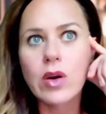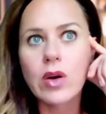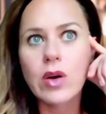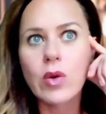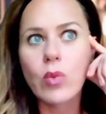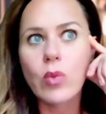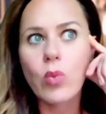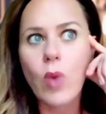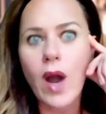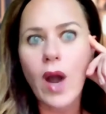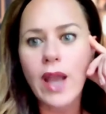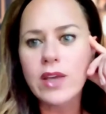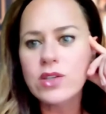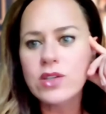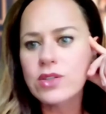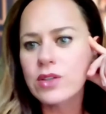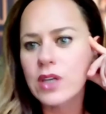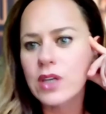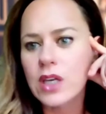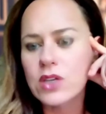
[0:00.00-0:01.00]
why
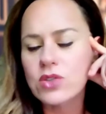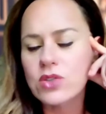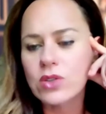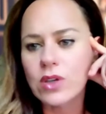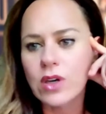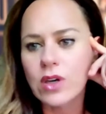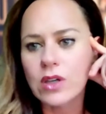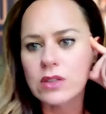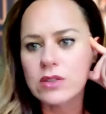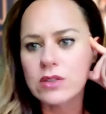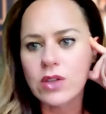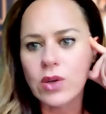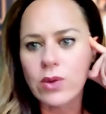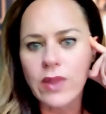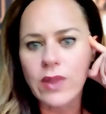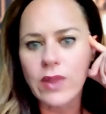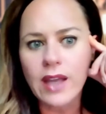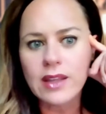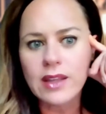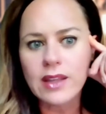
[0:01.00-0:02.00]
should a juror know
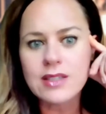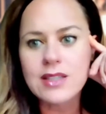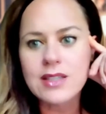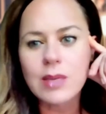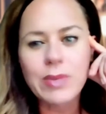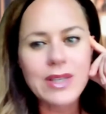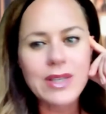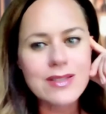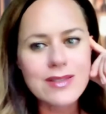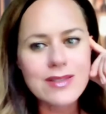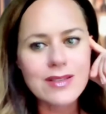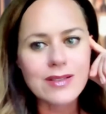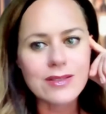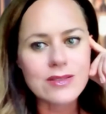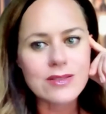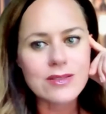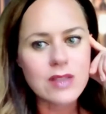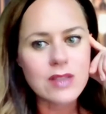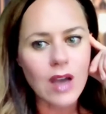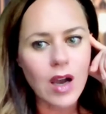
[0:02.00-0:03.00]
that? That's not because
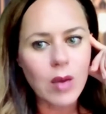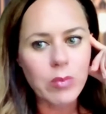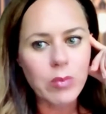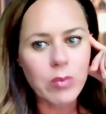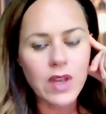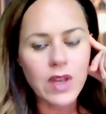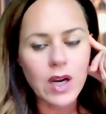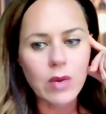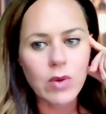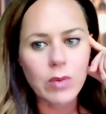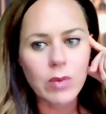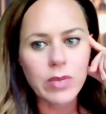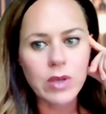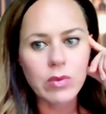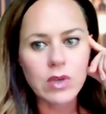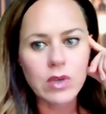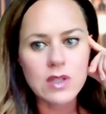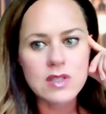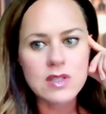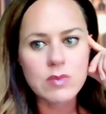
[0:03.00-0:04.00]
they're dumb that I want
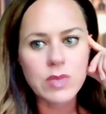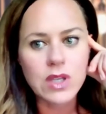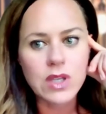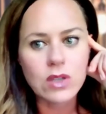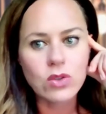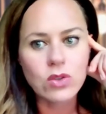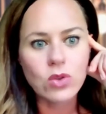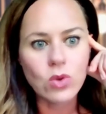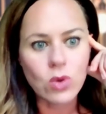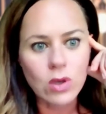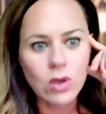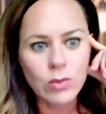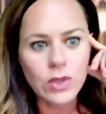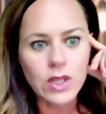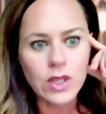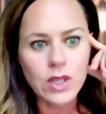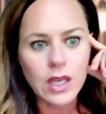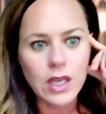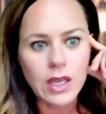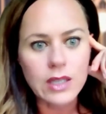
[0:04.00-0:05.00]
people to speak
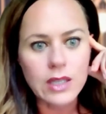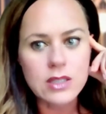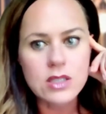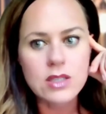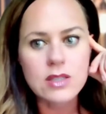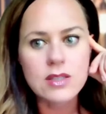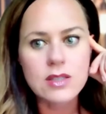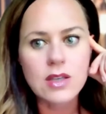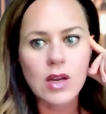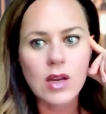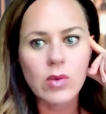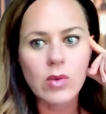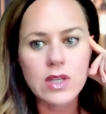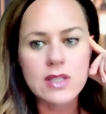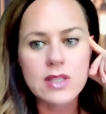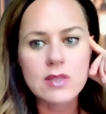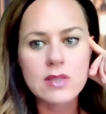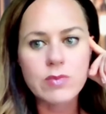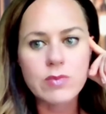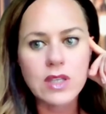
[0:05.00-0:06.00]
normally. It's just that I want
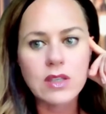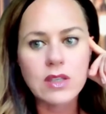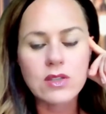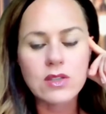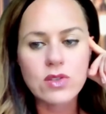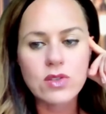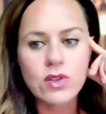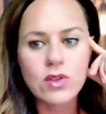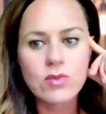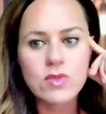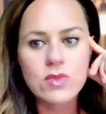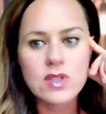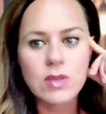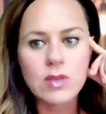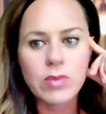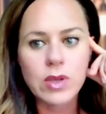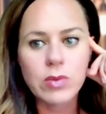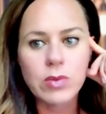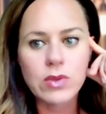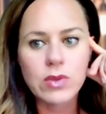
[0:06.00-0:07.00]
to speak in terms that
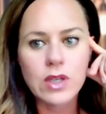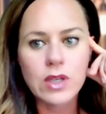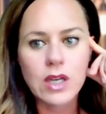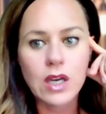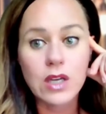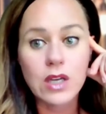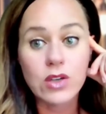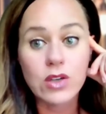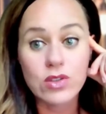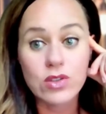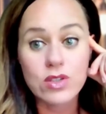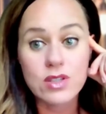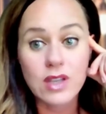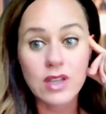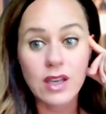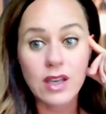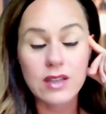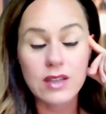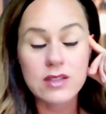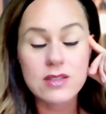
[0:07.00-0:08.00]
people are going to
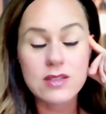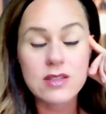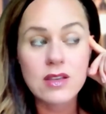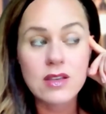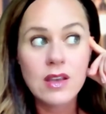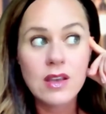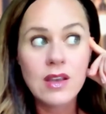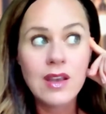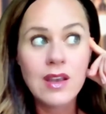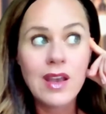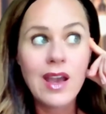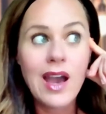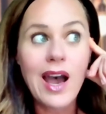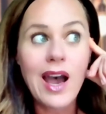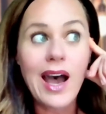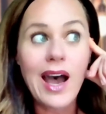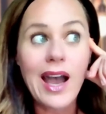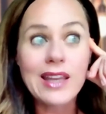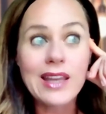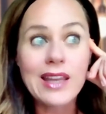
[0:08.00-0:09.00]
understand.
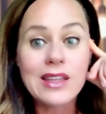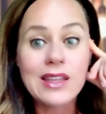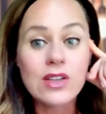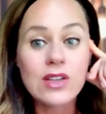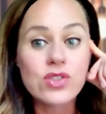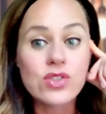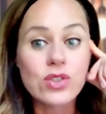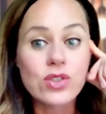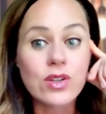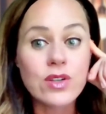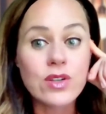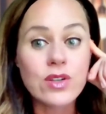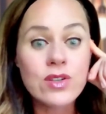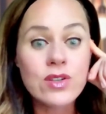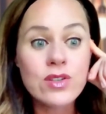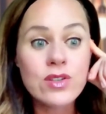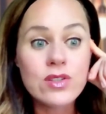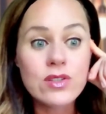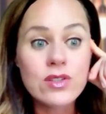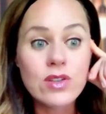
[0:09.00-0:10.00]
I think
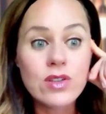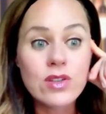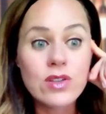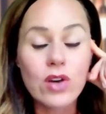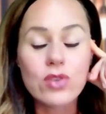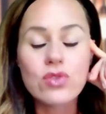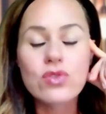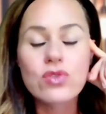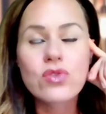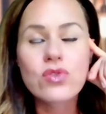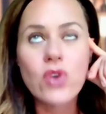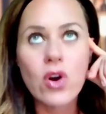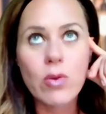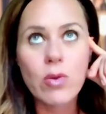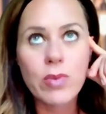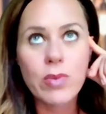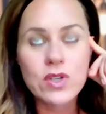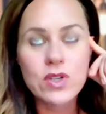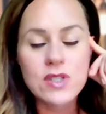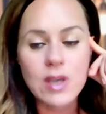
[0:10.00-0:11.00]
jurors are so
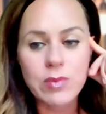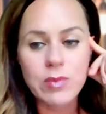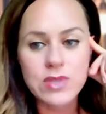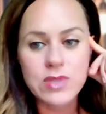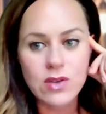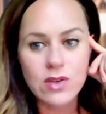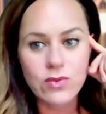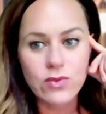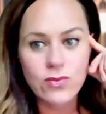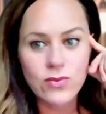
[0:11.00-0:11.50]
perceptive